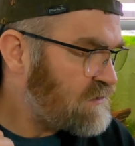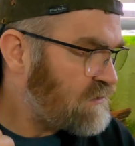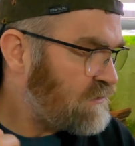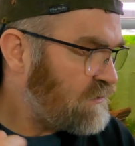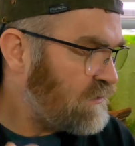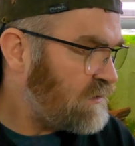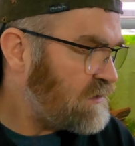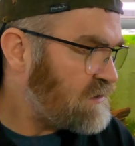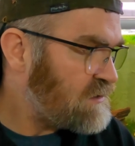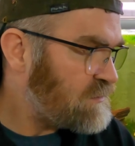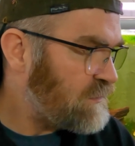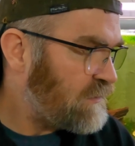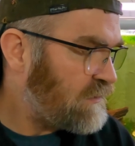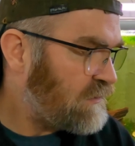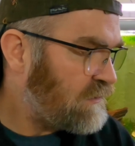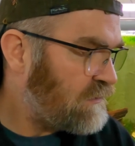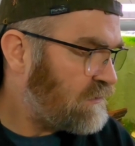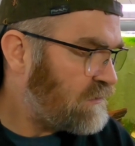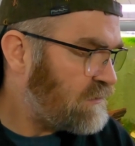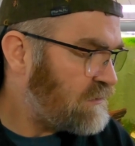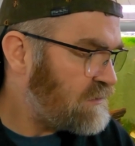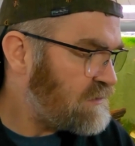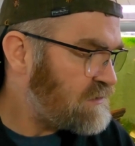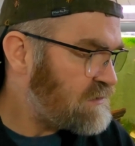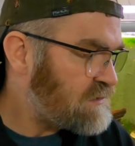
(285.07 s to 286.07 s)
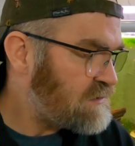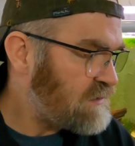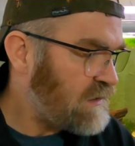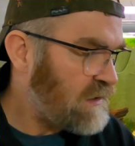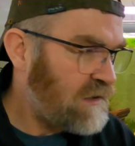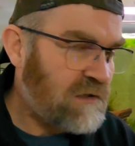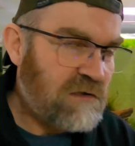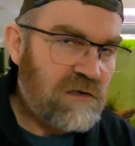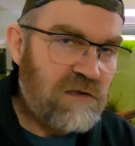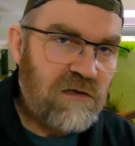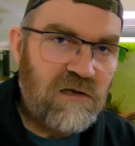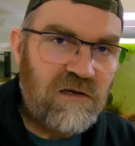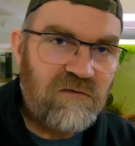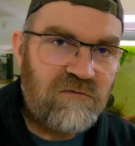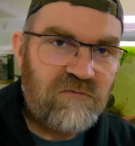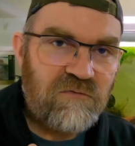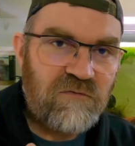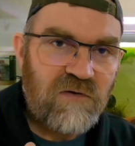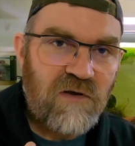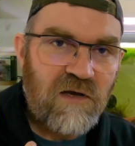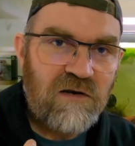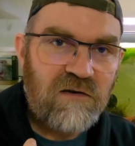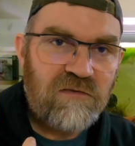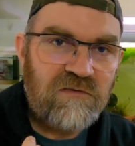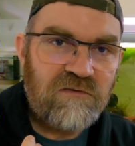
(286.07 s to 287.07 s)
good is because if
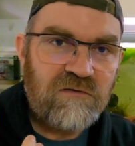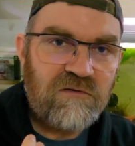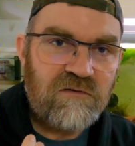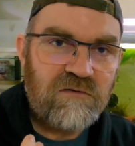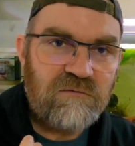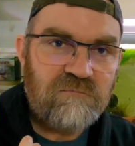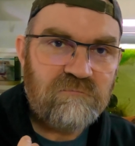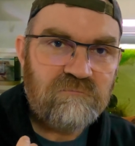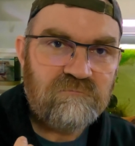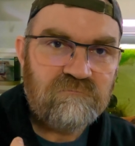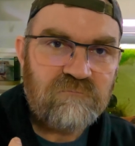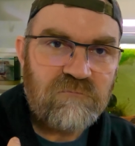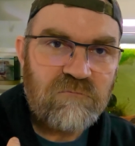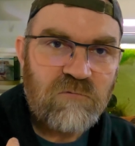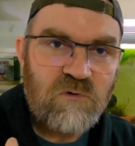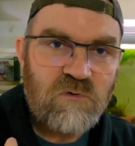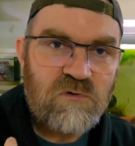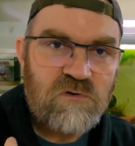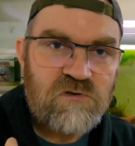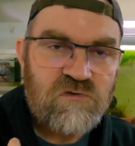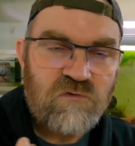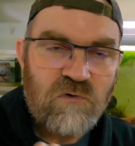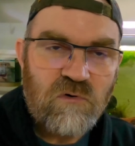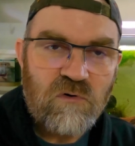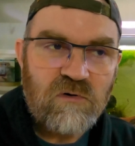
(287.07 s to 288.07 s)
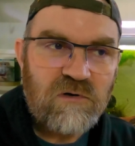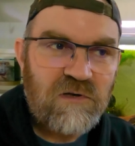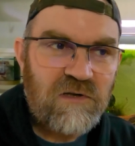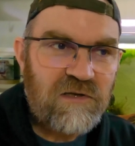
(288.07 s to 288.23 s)
anything goes wrong,